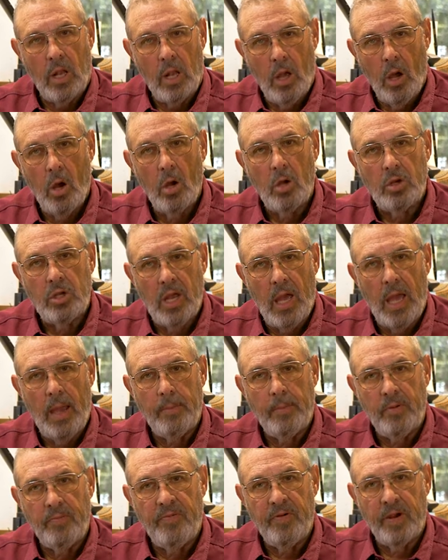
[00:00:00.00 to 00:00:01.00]
a long
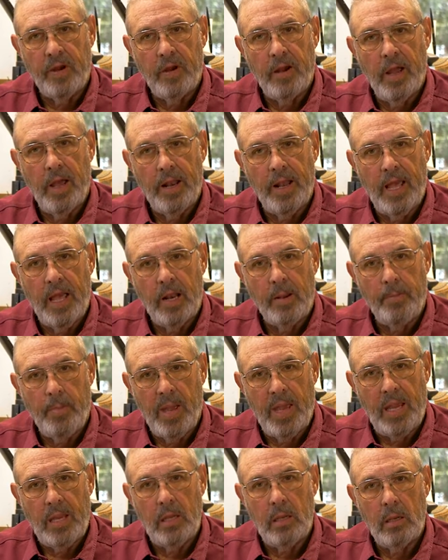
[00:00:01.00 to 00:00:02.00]
time to figure out how to
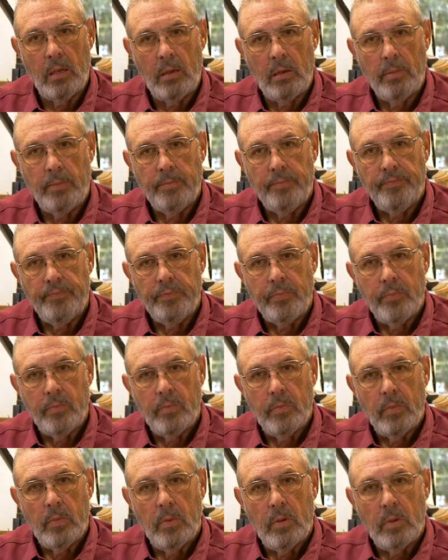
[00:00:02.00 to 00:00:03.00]
paint,
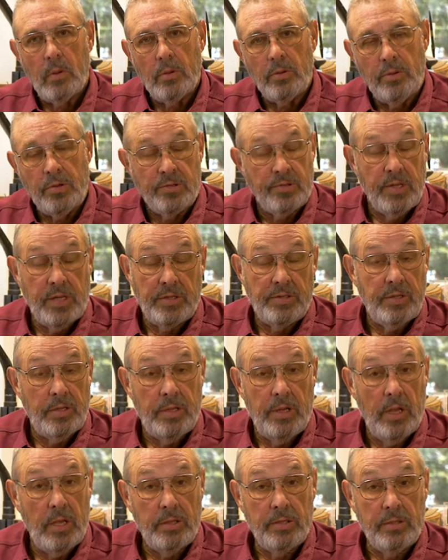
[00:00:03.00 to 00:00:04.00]
just as
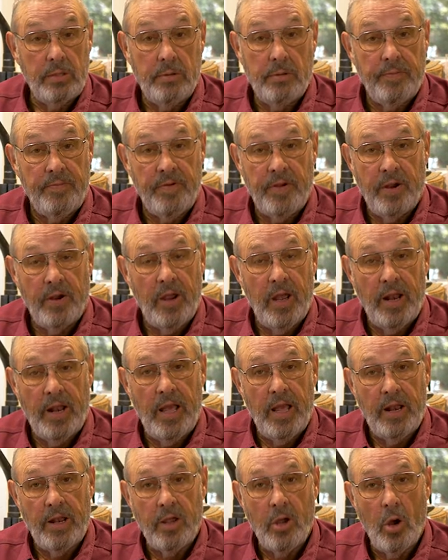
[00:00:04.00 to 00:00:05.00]
it does to figure out
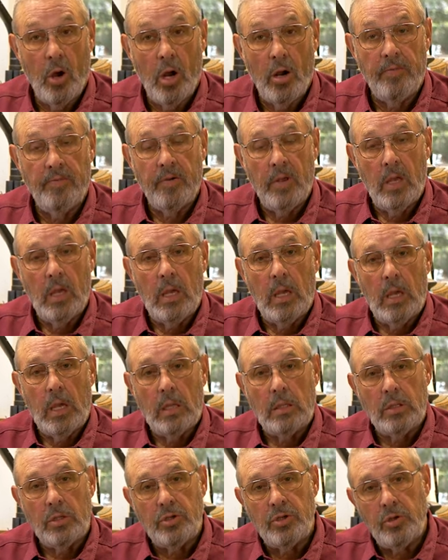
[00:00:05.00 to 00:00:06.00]
how to carve.
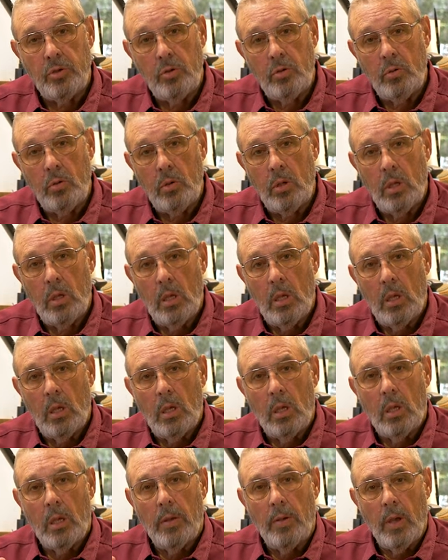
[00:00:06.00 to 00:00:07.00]
And the two,
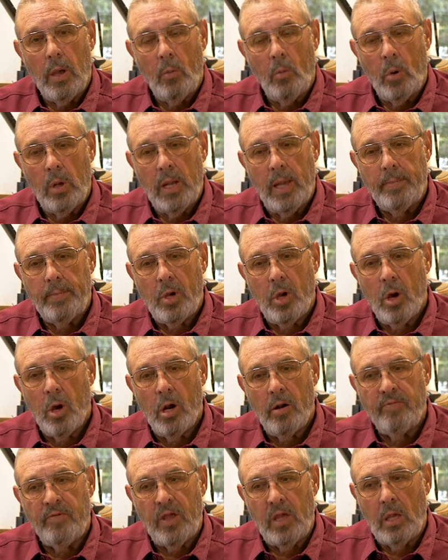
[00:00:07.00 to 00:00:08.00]
when I'm
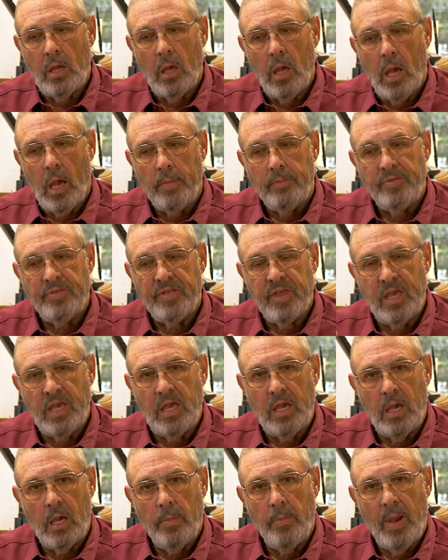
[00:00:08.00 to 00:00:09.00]
carving, I'm
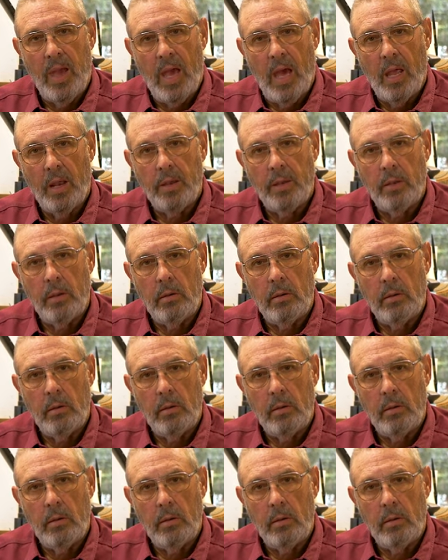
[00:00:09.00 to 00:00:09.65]
thinking about